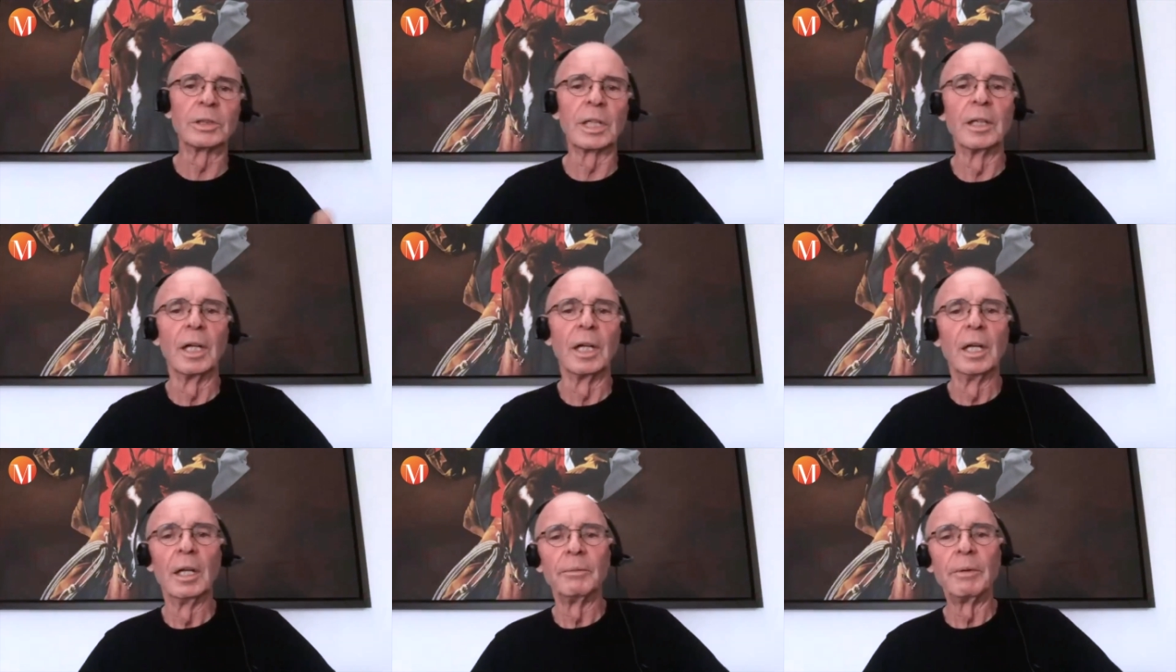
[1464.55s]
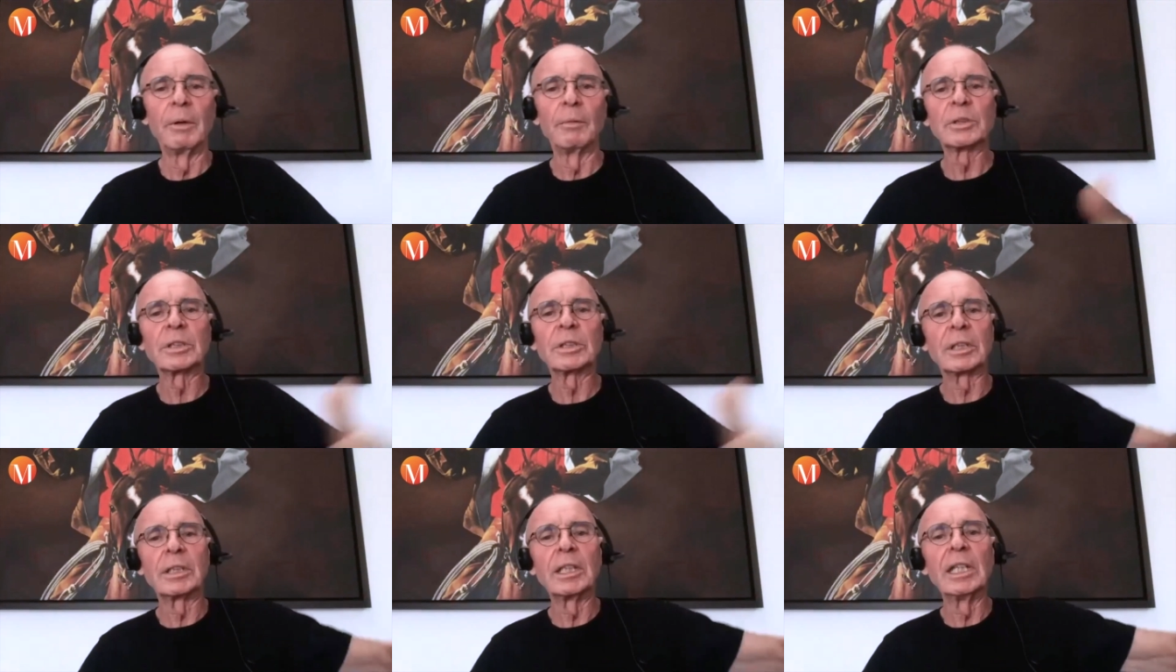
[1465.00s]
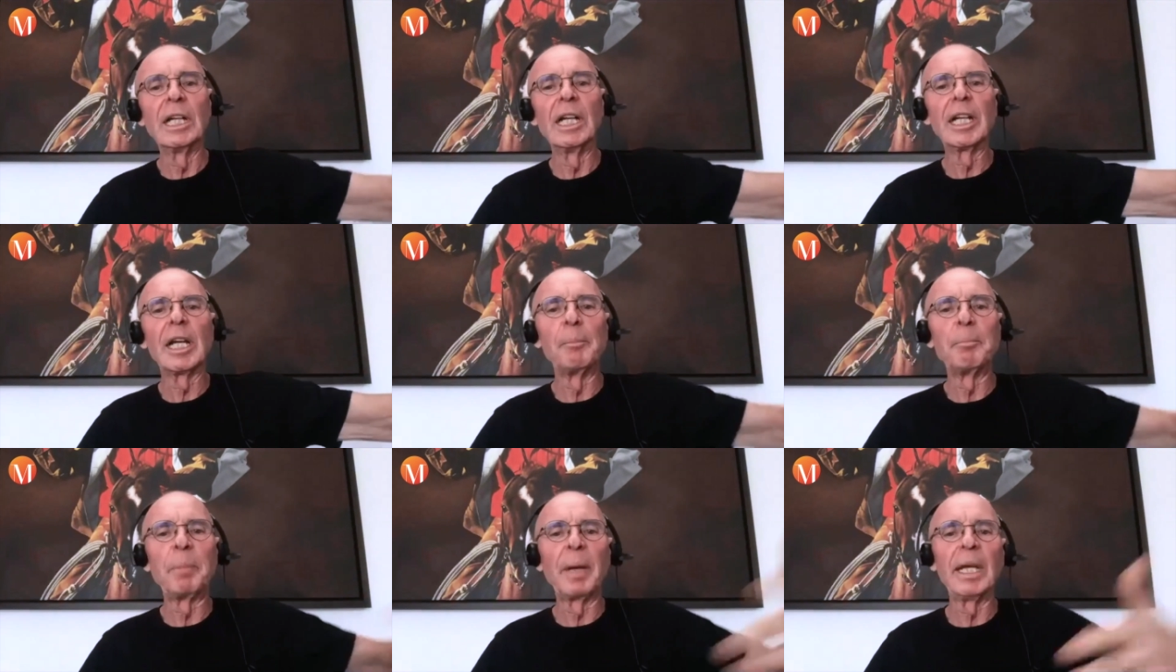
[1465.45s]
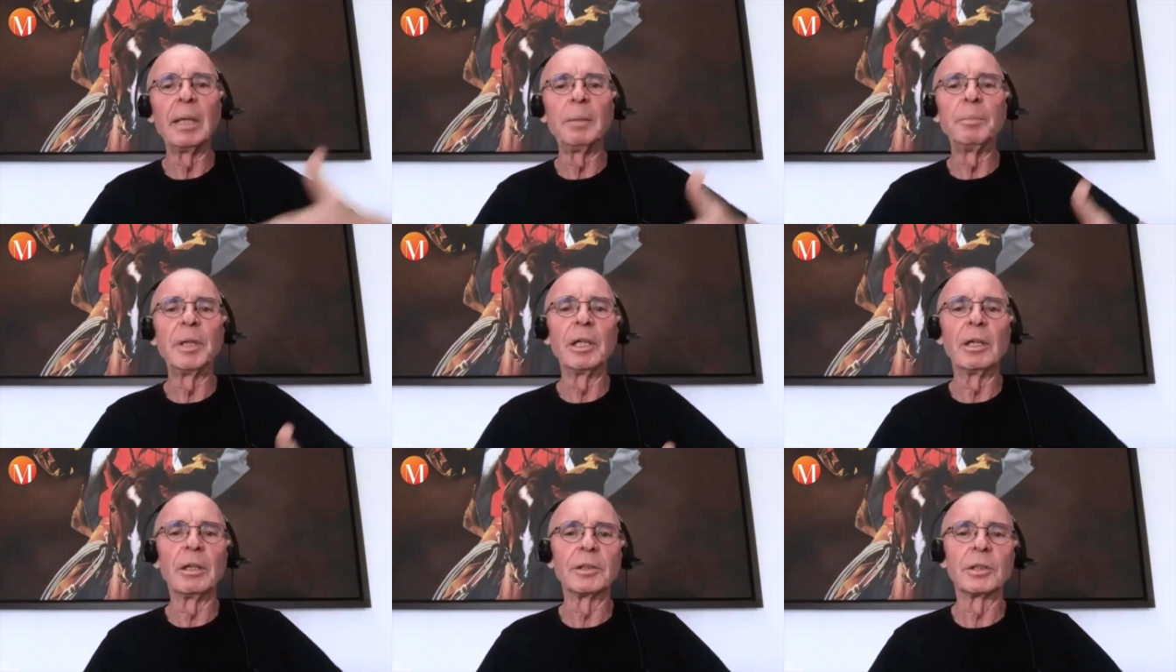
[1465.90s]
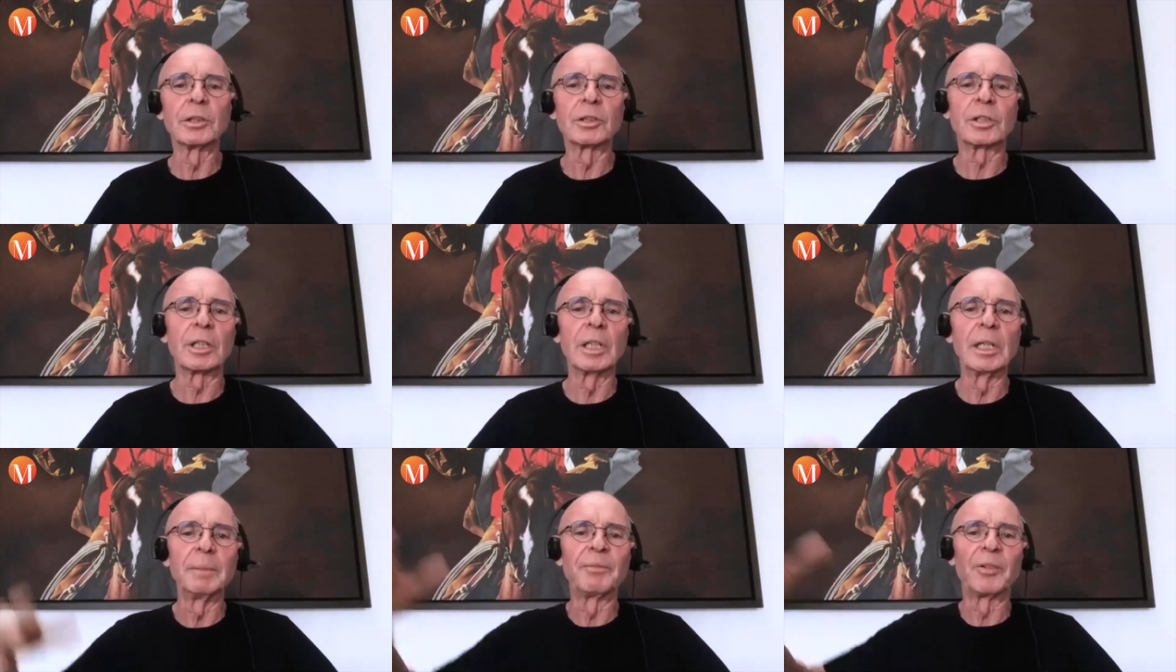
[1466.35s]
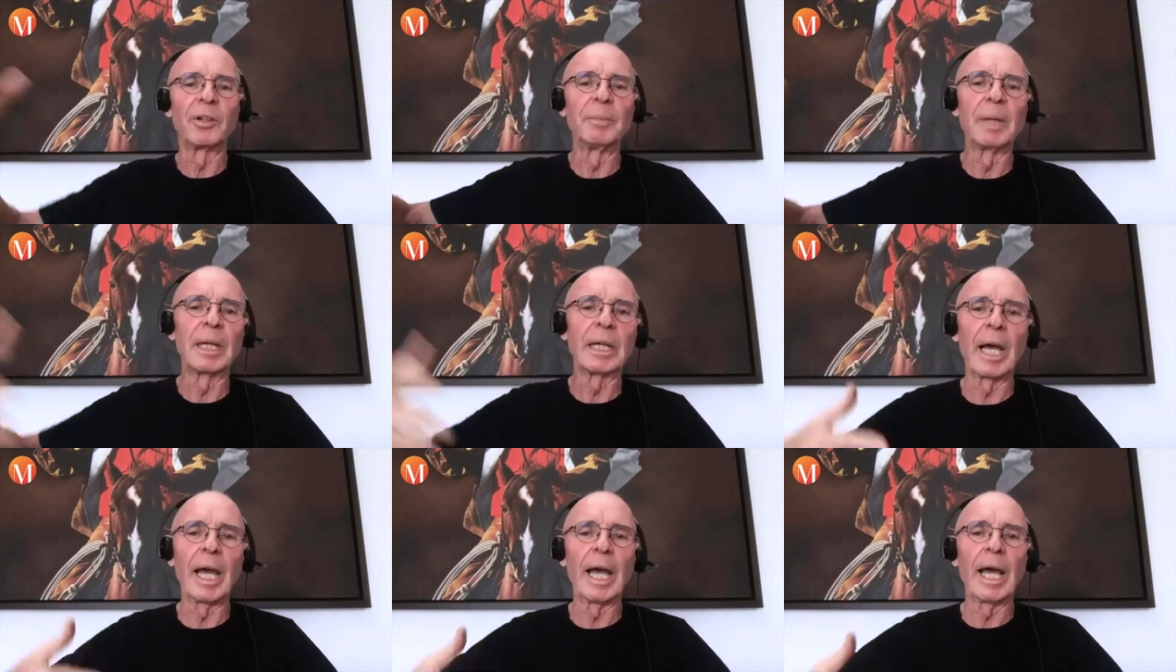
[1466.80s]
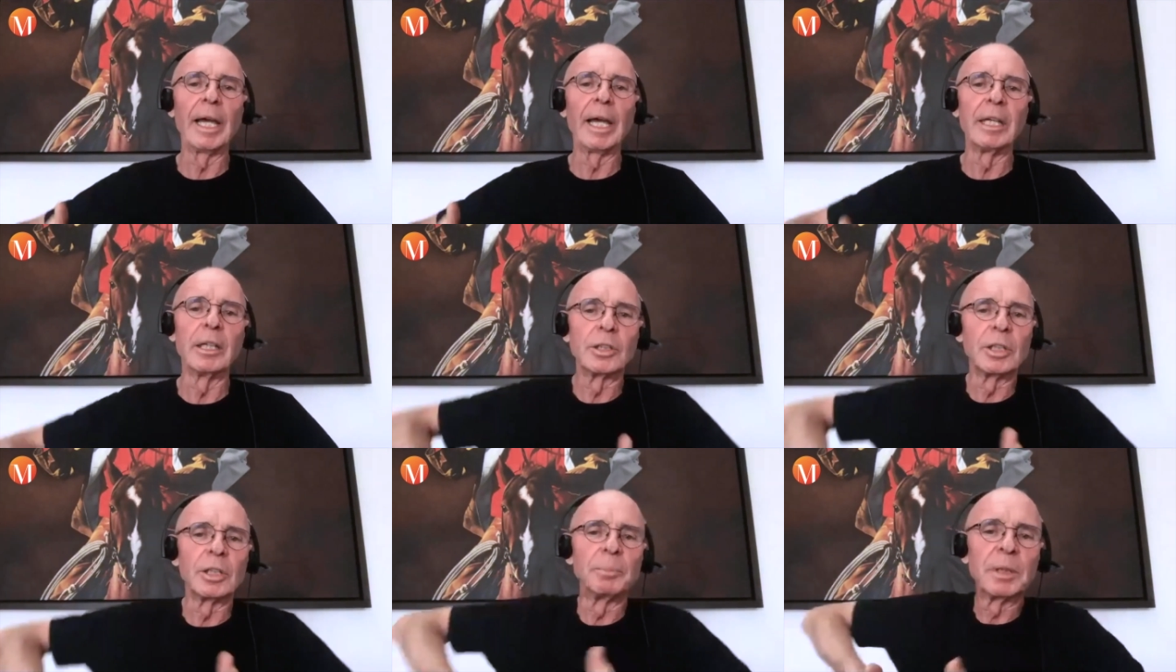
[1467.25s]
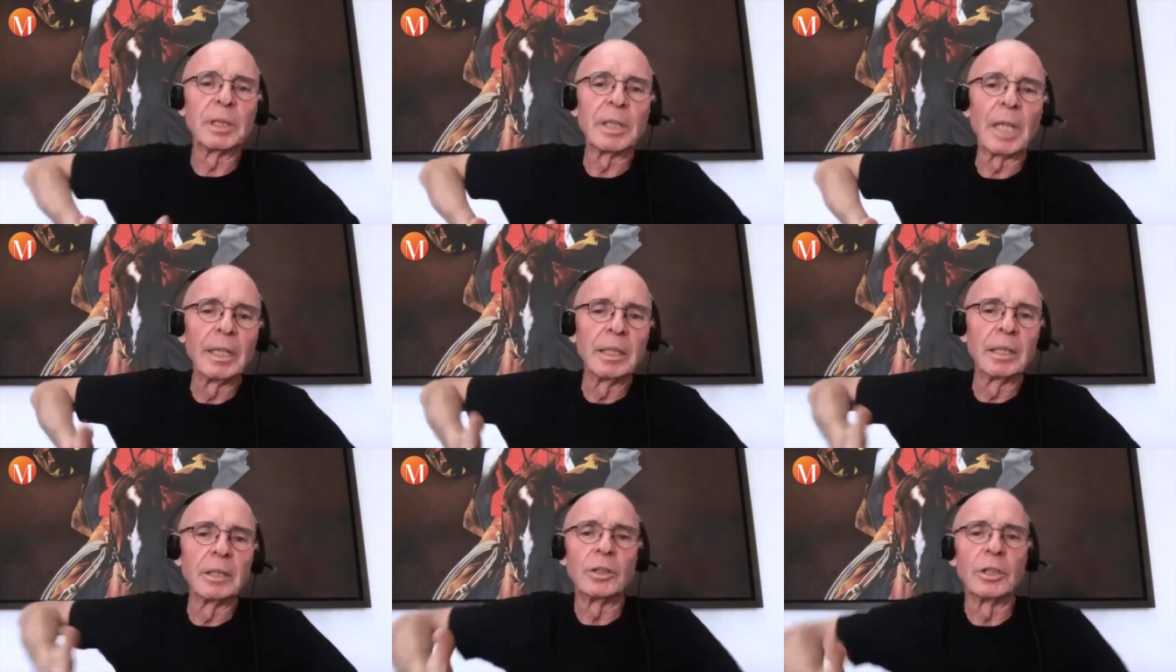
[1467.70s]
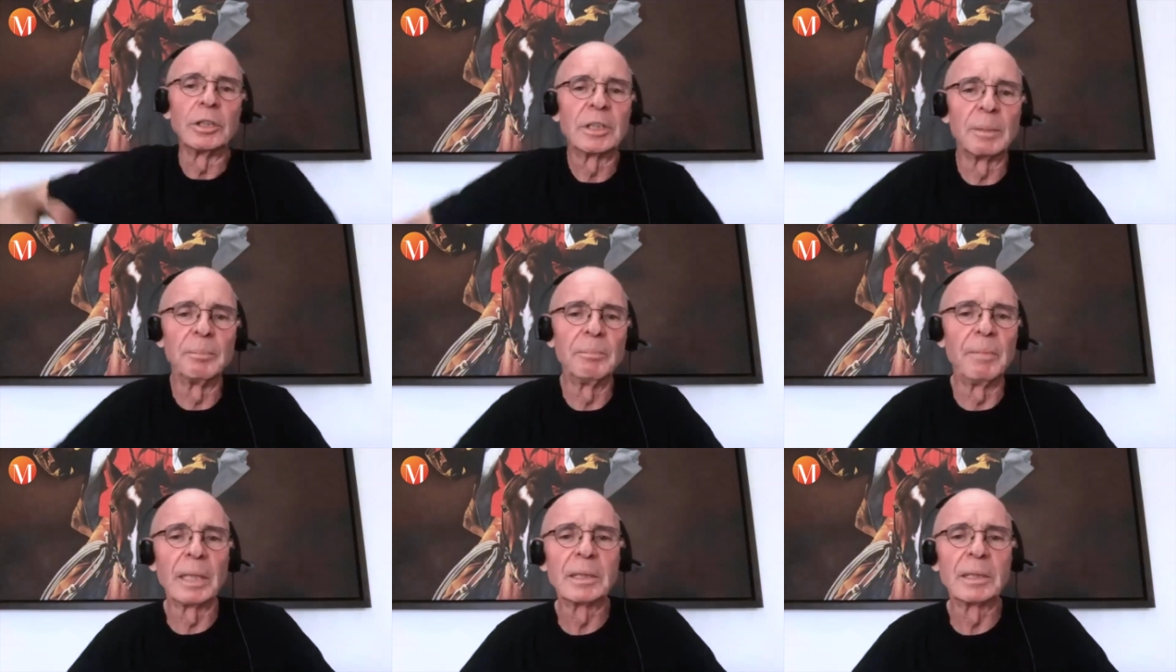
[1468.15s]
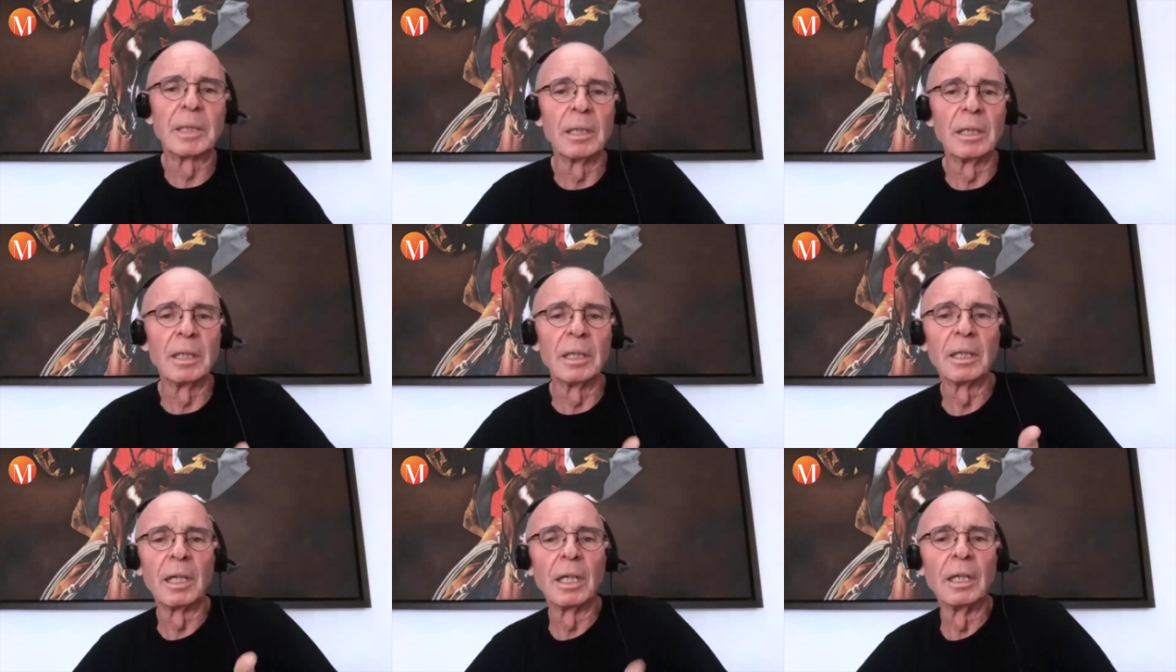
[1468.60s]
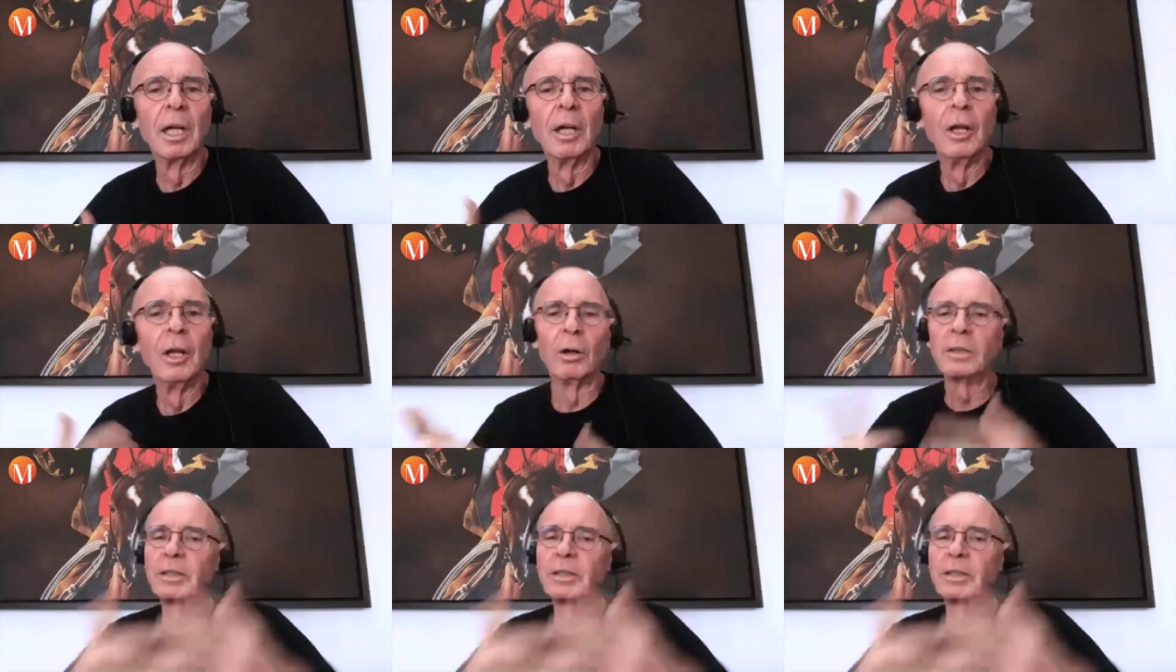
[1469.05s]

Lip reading: and we were stealing a baby on the street from a guy, and she pretended she's a mother and all